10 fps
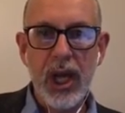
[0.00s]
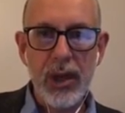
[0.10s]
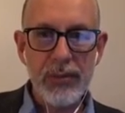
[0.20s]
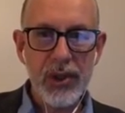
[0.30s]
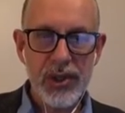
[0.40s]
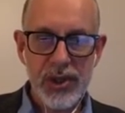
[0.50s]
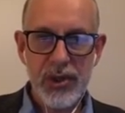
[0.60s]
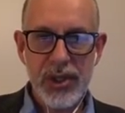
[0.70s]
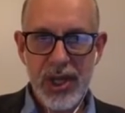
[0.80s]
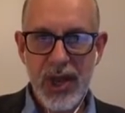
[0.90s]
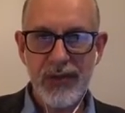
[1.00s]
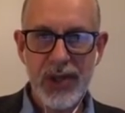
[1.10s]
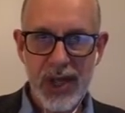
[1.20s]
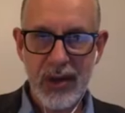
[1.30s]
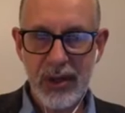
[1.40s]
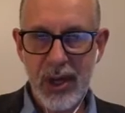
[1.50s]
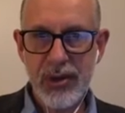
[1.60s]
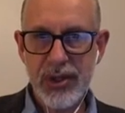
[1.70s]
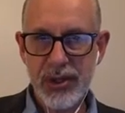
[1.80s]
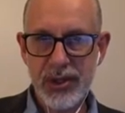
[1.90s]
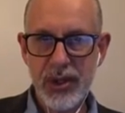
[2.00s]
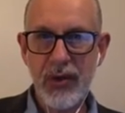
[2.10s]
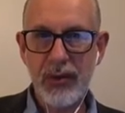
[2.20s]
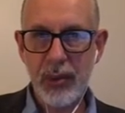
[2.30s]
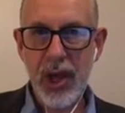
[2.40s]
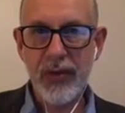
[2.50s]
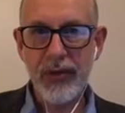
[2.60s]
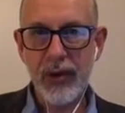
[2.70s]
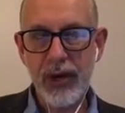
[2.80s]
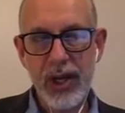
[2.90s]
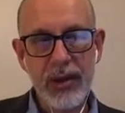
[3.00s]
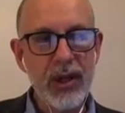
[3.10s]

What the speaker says: Your students have to download software for it,